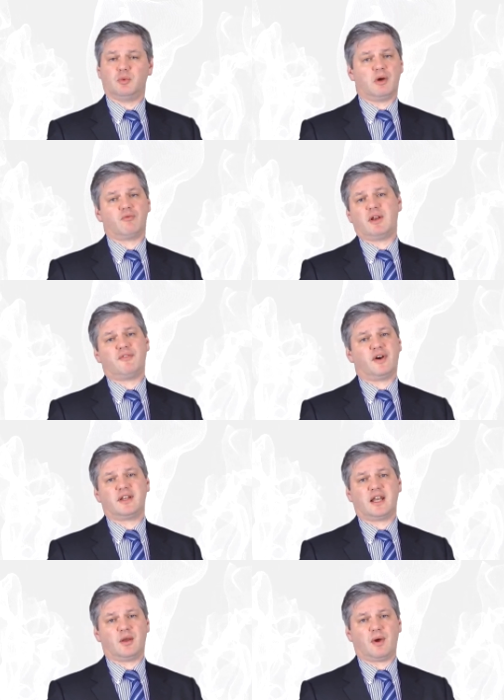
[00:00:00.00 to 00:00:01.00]
you won't really
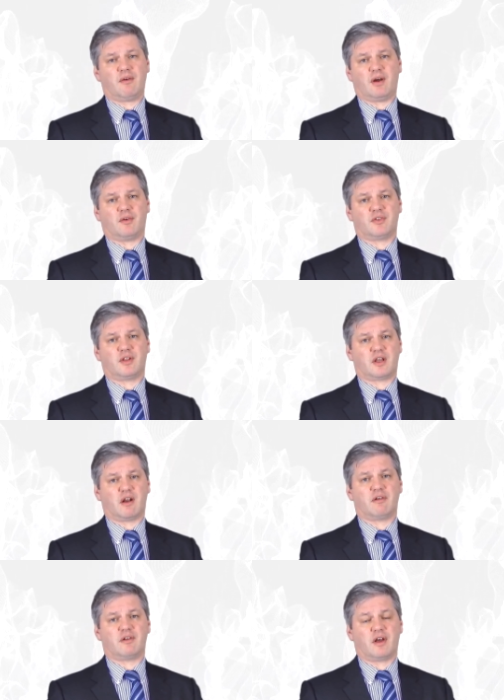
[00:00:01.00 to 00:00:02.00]
find anywhere else at the
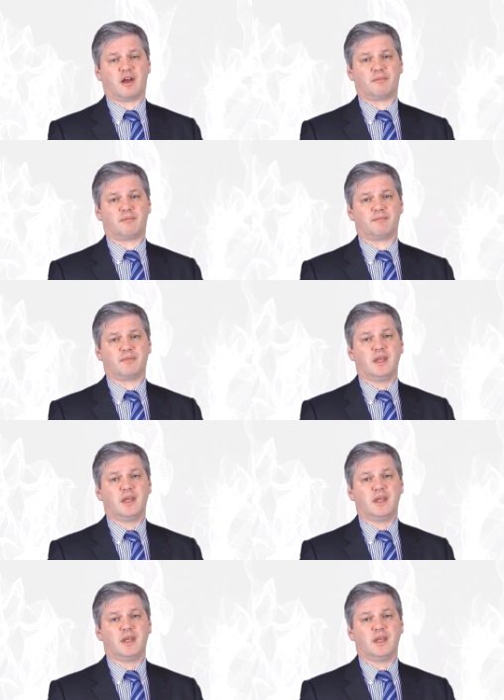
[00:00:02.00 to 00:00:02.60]
current time.